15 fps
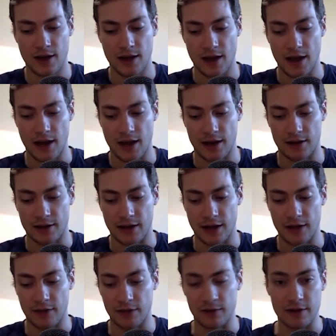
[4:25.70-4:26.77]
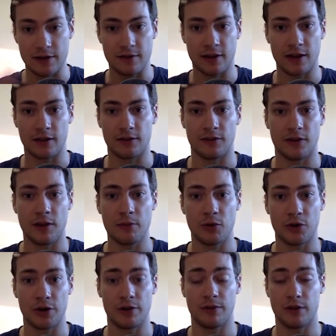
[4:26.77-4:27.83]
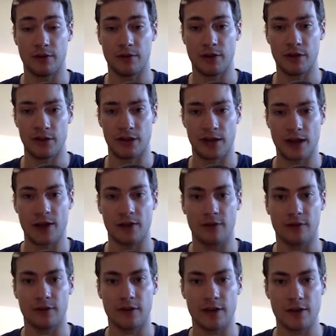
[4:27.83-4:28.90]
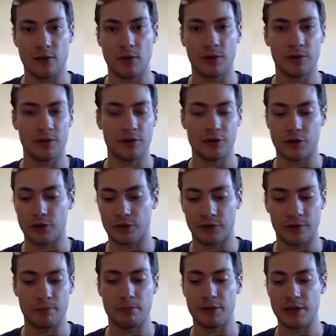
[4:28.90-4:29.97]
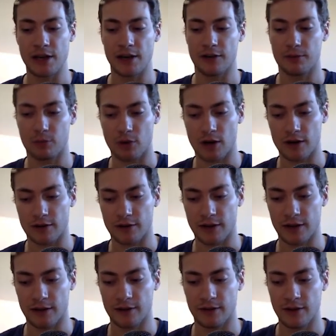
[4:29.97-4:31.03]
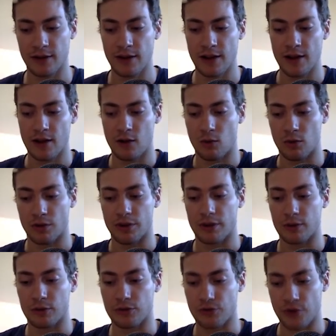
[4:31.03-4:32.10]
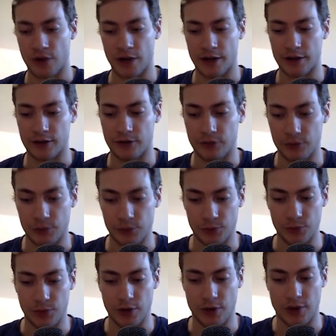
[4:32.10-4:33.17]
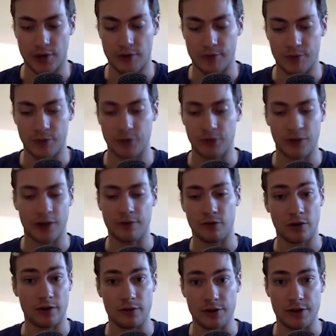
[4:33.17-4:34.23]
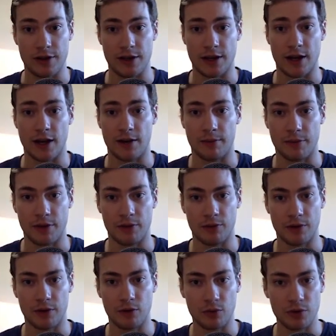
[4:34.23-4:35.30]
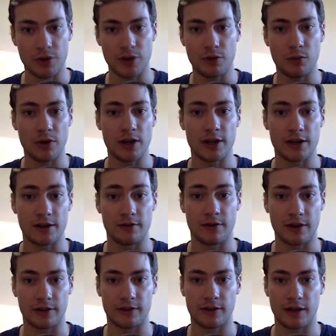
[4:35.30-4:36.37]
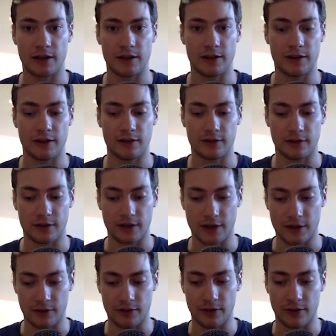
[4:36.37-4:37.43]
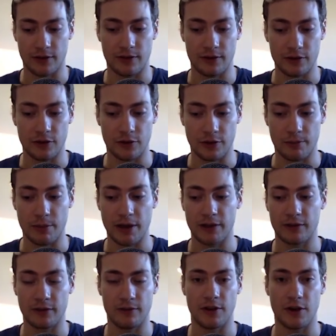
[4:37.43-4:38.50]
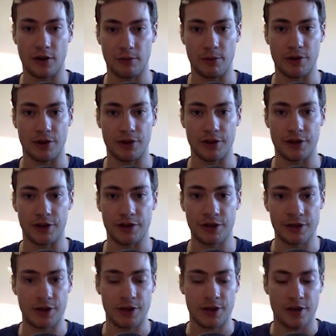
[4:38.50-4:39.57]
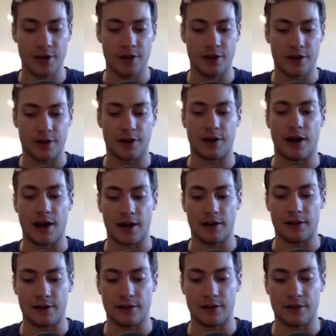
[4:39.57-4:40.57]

and gave a detailed summary of, of their accounts. And it wasn't, you know, some BS process where they were trying to um, just cover everything up. They they really went and investigated this, and and to you know the best of their ability, got